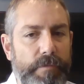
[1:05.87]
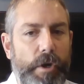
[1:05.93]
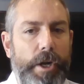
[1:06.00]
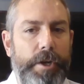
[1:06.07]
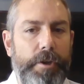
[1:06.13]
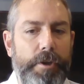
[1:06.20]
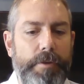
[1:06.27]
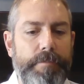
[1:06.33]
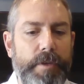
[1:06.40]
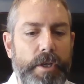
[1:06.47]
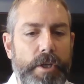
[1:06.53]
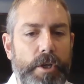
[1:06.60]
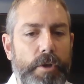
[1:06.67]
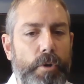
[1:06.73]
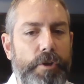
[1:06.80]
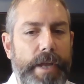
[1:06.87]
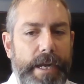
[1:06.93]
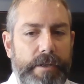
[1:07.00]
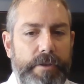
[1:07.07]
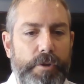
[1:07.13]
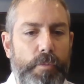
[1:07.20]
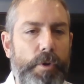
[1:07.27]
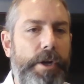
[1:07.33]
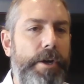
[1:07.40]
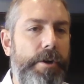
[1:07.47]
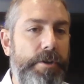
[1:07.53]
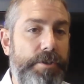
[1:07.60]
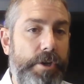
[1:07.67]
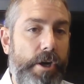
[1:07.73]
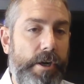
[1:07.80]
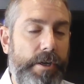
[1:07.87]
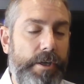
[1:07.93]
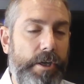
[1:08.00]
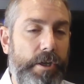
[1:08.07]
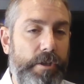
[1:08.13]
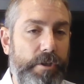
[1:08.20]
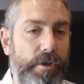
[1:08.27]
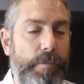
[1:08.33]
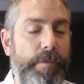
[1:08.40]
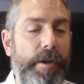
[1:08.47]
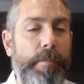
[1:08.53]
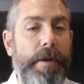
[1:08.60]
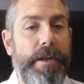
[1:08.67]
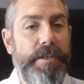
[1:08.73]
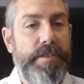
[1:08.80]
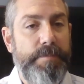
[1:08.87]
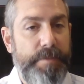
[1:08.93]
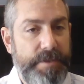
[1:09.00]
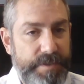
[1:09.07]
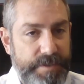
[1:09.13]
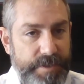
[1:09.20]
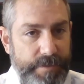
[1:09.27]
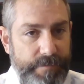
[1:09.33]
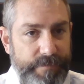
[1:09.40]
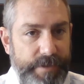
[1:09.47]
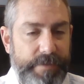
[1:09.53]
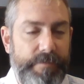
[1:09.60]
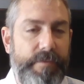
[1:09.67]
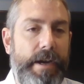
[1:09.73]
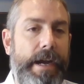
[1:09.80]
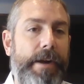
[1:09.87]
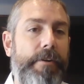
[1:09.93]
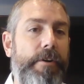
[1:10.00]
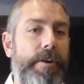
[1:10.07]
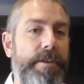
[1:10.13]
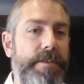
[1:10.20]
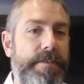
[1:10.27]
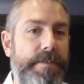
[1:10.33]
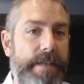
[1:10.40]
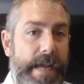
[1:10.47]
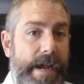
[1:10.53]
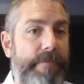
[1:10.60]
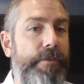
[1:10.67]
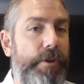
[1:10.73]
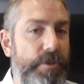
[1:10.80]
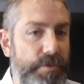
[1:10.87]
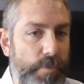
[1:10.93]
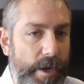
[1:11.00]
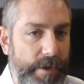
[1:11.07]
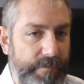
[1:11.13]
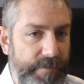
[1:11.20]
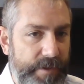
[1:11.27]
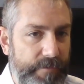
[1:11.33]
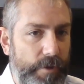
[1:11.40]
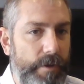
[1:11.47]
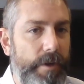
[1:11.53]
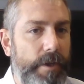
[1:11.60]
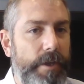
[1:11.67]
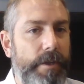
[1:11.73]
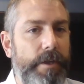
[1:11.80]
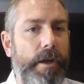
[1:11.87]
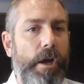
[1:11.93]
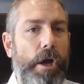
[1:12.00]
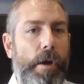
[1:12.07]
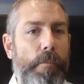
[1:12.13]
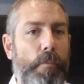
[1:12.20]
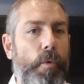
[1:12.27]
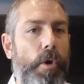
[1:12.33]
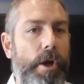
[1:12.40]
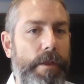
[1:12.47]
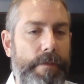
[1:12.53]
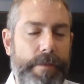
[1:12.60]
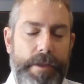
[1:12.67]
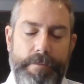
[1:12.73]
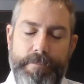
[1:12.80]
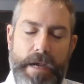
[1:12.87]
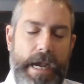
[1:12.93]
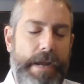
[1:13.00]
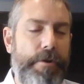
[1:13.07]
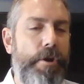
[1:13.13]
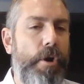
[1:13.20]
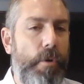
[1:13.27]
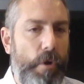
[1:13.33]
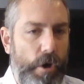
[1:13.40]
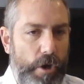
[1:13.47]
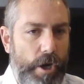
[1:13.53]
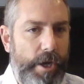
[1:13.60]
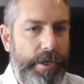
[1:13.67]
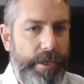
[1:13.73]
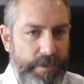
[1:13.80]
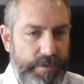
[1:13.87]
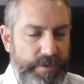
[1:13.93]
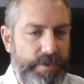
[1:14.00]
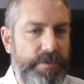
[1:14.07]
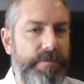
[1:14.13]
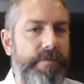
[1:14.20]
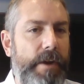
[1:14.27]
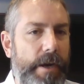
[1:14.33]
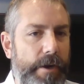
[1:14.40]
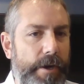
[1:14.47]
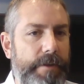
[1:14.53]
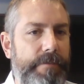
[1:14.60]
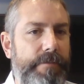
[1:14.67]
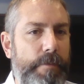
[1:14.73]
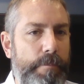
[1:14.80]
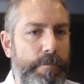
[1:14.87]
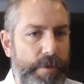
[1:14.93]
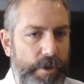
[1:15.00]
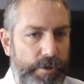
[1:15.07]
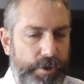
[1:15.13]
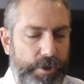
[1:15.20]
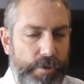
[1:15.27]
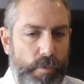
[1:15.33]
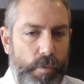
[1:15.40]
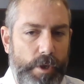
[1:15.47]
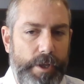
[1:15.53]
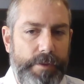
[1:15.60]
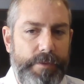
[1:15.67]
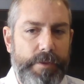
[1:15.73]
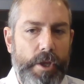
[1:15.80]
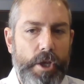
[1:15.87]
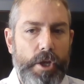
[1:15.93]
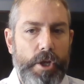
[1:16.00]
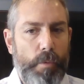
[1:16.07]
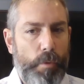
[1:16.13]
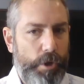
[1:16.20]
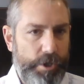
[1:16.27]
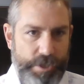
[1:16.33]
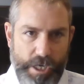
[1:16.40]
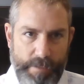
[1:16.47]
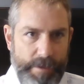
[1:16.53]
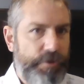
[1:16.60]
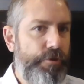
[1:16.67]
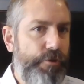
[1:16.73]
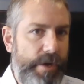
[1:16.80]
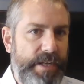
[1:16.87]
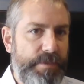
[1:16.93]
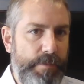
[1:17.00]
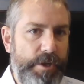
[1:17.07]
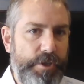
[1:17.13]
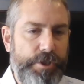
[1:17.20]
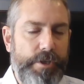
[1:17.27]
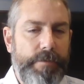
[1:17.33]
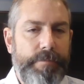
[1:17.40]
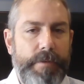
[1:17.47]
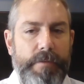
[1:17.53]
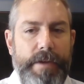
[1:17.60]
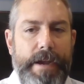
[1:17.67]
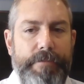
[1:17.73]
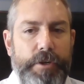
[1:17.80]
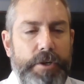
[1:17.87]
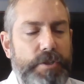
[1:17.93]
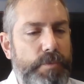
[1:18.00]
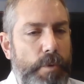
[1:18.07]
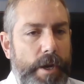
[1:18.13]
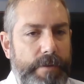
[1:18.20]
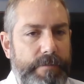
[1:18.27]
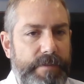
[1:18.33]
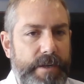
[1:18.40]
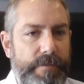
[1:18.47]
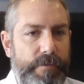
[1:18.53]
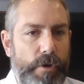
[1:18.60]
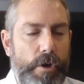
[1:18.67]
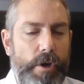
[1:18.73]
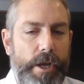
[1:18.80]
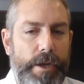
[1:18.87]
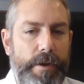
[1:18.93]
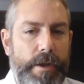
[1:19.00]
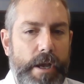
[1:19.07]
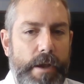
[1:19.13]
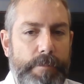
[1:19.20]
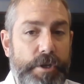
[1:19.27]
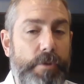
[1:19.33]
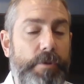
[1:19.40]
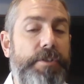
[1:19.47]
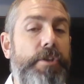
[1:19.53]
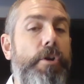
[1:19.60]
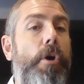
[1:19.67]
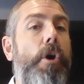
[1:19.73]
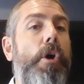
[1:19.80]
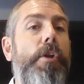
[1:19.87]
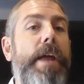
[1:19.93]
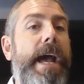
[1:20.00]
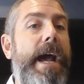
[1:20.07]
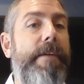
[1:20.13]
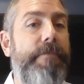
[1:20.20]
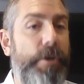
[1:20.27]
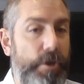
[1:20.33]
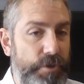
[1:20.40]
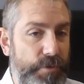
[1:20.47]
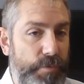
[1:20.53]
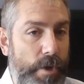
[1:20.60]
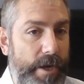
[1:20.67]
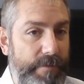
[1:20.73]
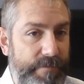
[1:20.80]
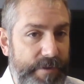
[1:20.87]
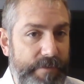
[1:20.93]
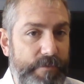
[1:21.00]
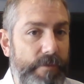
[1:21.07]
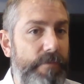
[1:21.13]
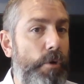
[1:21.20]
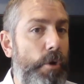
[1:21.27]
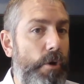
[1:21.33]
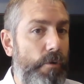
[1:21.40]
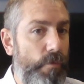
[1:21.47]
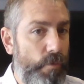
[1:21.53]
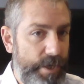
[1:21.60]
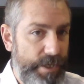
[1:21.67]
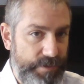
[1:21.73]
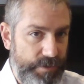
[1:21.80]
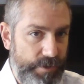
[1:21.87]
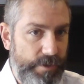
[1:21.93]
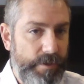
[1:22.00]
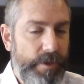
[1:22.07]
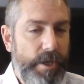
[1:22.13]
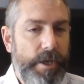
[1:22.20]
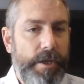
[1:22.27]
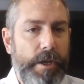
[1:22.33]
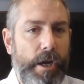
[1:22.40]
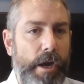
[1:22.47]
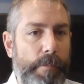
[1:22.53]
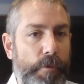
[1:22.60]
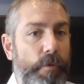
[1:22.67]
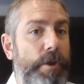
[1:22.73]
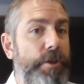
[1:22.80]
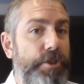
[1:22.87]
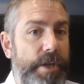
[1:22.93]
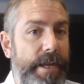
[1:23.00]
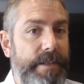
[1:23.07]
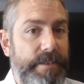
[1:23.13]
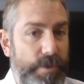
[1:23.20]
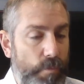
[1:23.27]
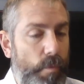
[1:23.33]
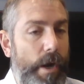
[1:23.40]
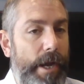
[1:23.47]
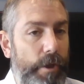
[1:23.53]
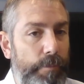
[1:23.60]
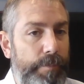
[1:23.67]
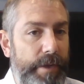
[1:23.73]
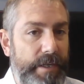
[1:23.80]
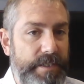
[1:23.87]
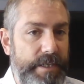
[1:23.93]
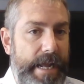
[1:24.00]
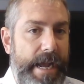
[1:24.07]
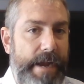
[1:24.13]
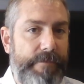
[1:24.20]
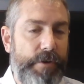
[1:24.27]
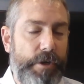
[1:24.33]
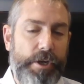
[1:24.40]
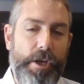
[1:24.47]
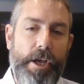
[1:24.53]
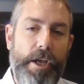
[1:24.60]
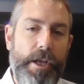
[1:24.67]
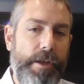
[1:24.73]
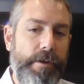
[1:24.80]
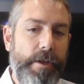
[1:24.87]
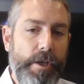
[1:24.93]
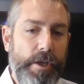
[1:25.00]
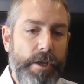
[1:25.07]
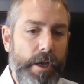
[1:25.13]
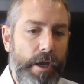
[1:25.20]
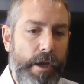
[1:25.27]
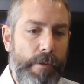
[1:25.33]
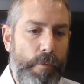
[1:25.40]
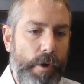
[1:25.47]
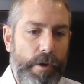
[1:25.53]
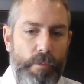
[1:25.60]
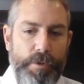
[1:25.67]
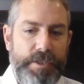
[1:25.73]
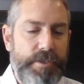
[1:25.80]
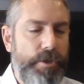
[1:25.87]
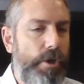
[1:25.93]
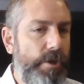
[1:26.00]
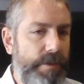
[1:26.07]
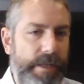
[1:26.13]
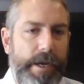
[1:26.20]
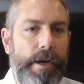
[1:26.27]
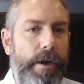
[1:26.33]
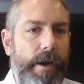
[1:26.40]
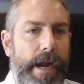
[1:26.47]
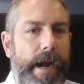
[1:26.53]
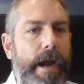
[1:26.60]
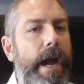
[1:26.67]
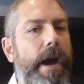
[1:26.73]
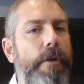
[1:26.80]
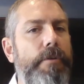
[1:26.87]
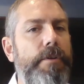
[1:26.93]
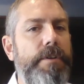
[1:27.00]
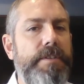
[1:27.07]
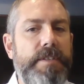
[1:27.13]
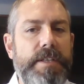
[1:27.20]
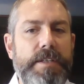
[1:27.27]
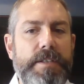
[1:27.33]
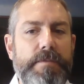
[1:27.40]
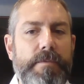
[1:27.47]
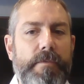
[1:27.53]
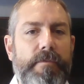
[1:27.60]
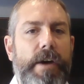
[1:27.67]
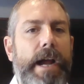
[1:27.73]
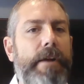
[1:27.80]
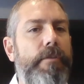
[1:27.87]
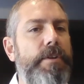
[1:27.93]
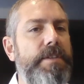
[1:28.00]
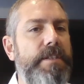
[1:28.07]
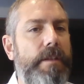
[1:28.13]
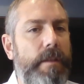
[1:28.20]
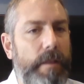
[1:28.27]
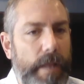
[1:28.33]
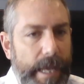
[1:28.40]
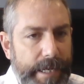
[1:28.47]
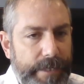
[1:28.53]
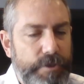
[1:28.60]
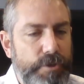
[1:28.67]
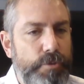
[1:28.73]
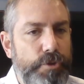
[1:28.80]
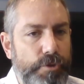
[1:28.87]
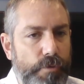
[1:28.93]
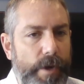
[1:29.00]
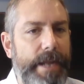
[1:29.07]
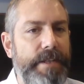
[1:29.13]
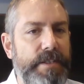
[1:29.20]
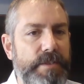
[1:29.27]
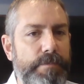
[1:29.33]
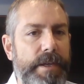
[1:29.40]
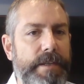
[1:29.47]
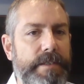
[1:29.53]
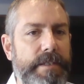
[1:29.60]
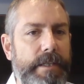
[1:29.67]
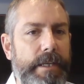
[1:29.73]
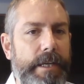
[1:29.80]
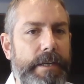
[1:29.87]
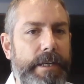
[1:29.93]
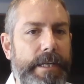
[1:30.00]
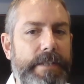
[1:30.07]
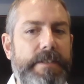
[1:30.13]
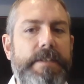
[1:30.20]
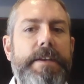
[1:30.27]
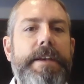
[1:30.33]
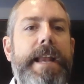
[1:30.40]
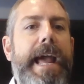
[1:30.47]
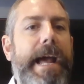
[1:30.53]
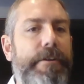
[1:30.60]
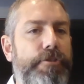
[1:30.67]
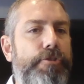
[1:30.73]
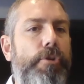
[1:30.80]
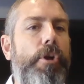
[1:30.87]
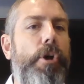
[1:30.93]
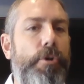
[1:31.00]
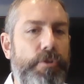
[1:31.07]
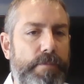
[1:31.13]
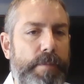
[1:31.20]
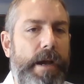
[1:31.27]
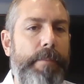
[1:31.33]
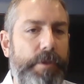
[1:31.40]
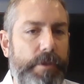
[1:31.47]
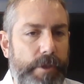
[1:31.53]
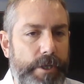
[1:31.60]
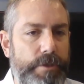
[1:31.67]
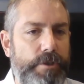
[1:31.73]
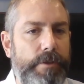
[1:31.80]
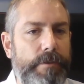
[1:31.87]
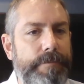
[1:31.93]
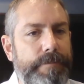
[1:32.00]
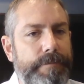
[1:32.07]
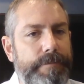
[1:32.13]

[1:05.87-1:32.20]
Very good. Well, Declan, we're here to talk a little bit about a specific virus, African swine fever, one that I know our audience is very familiar with. We're going to talk about transmission of African swine fever. And, you know, it's called African swine fever for a reason, originates in wild pigs in Africa. And why don't we start there? How does this virus like to transmit in its natural host population?